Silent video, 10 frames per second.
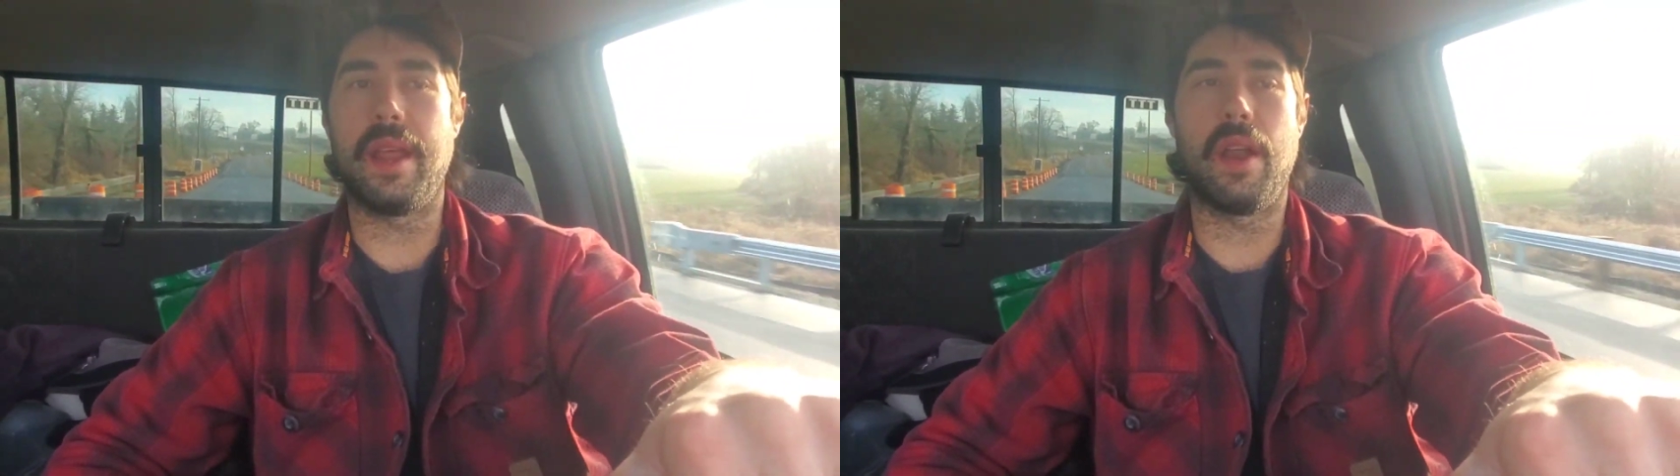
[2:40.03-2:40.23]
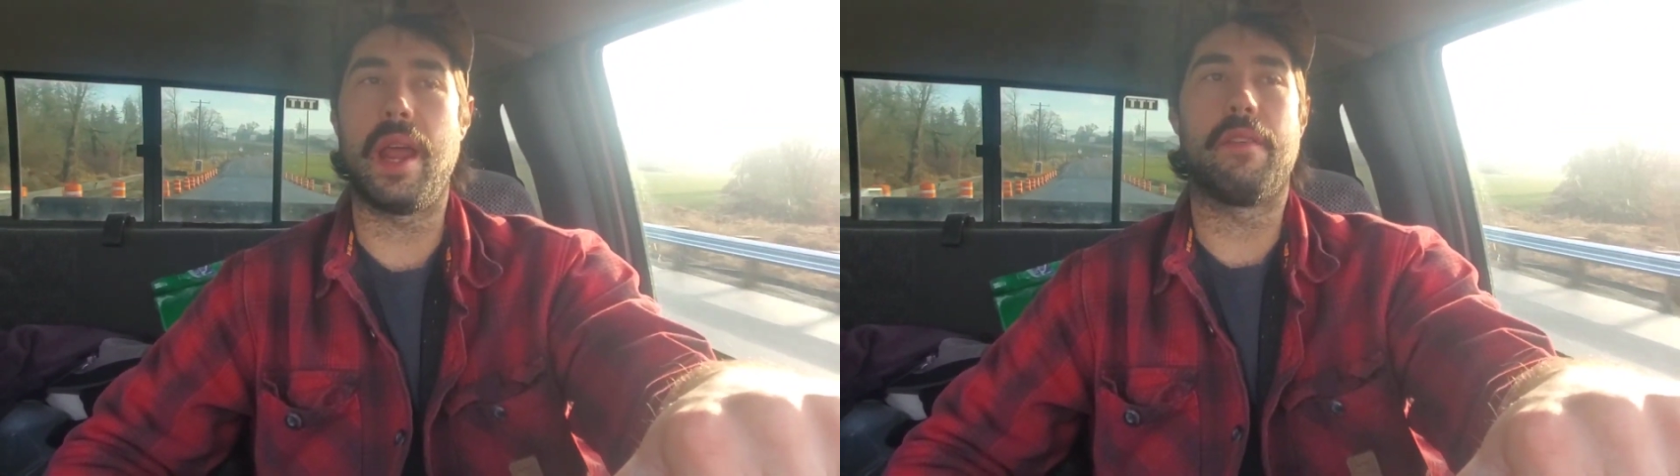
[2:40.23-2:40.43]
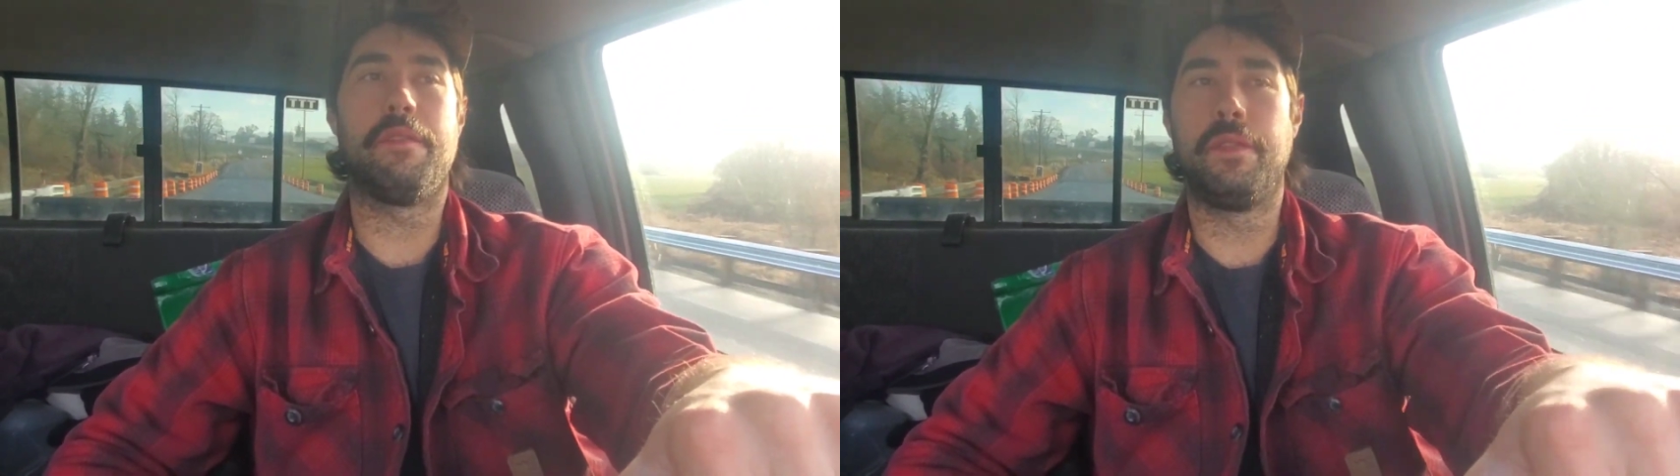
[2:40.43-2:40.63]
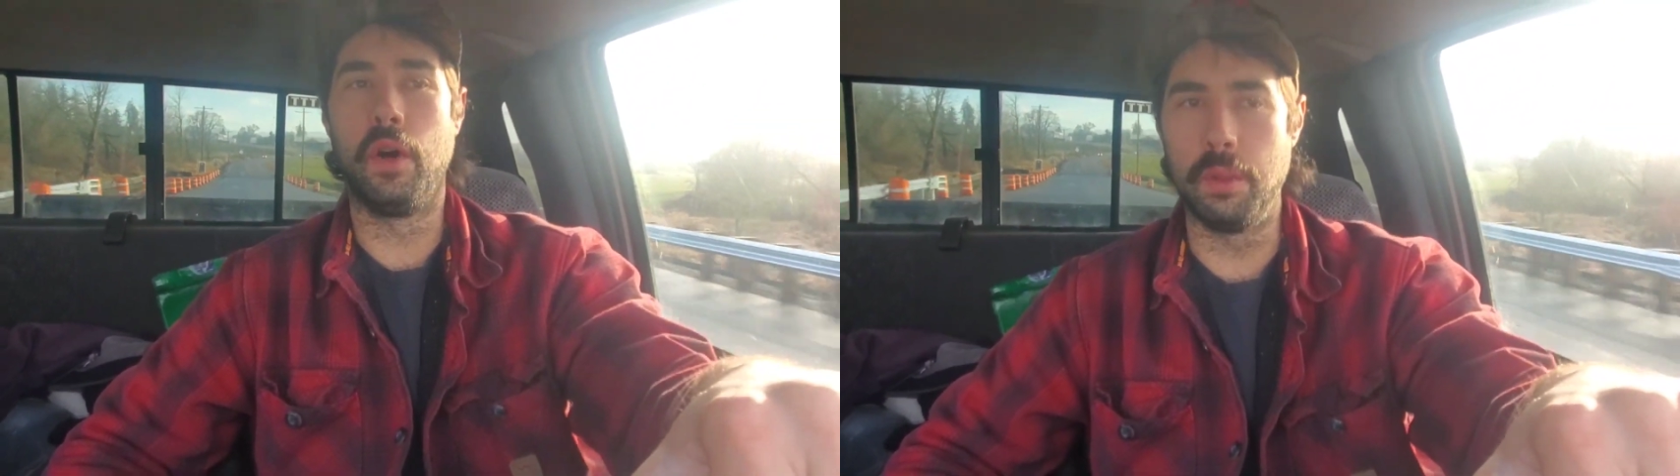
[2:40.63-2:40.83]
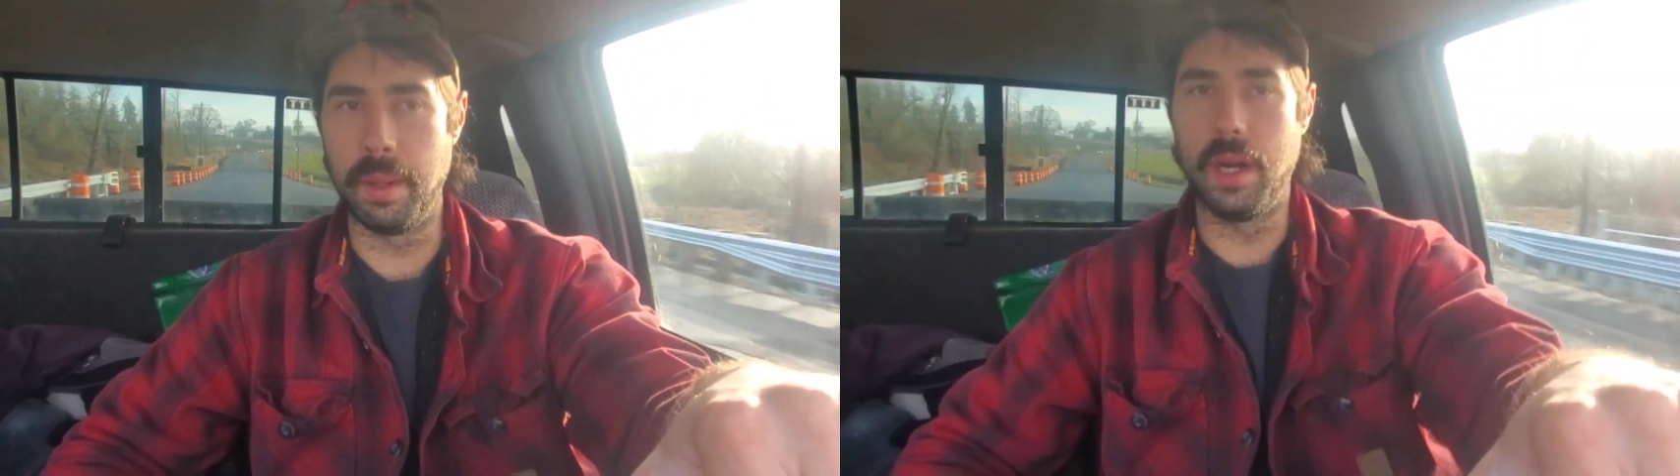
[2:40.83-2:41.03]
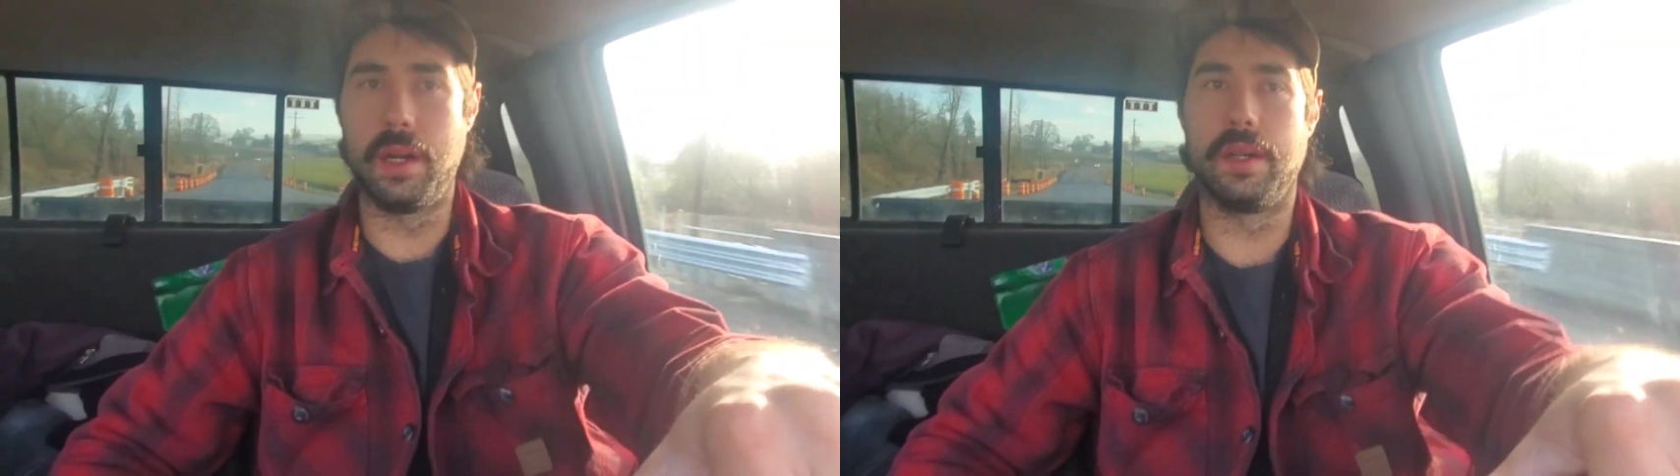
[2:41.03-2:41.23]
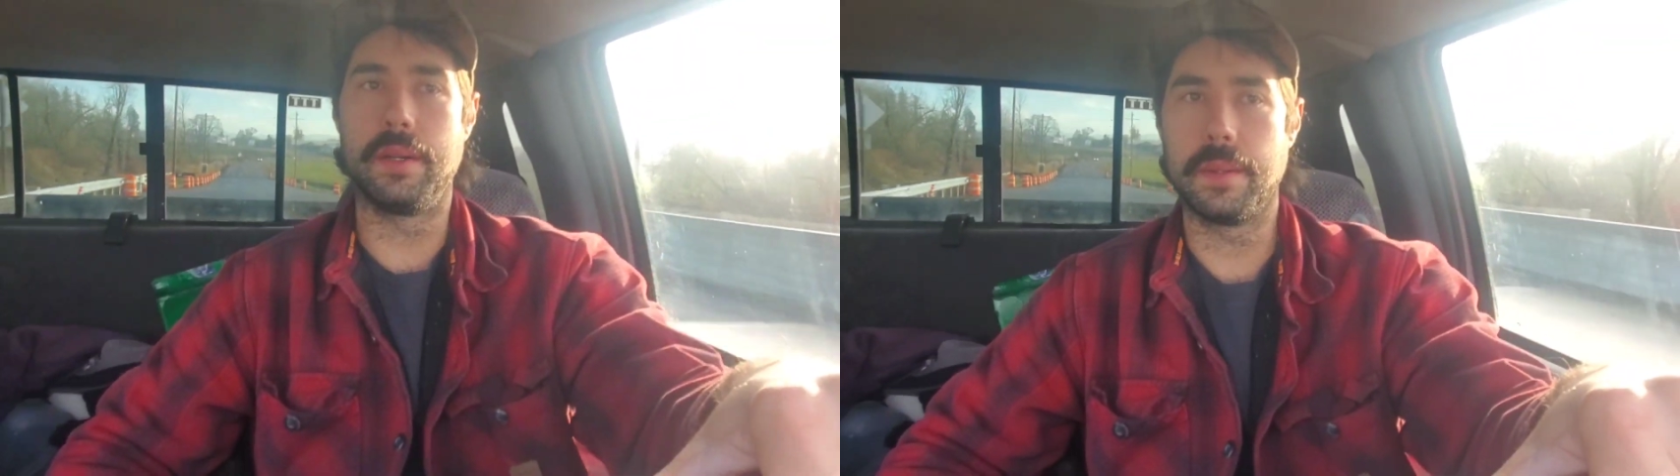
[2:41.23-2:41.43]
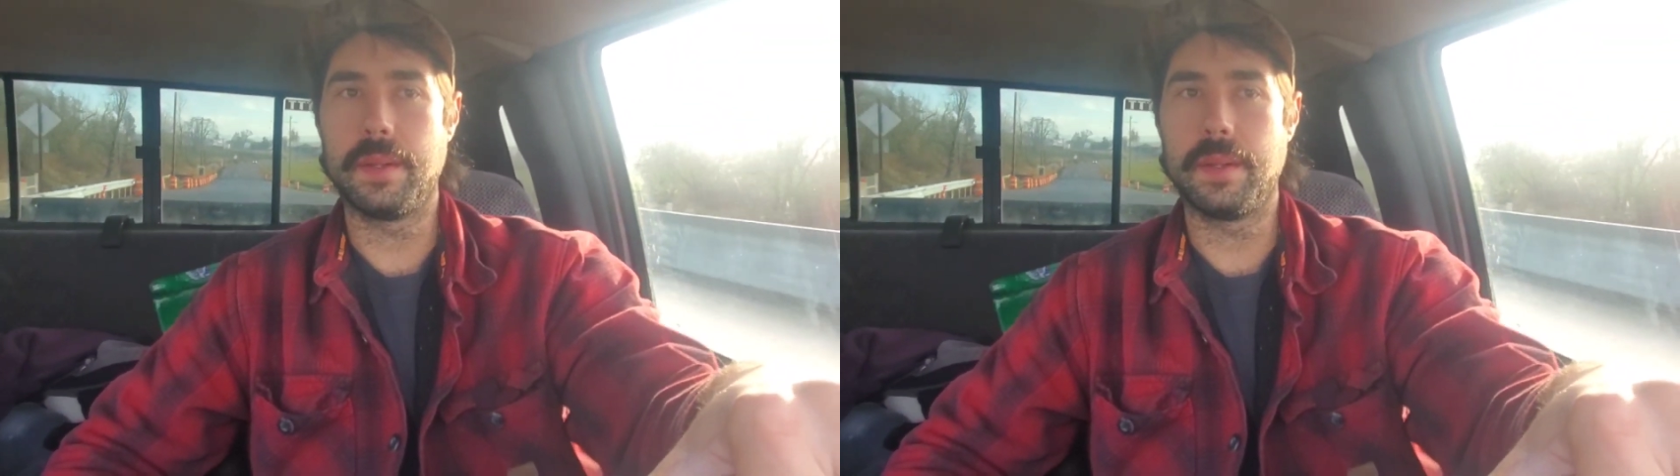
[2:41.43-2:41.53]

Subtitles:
They're at a full burn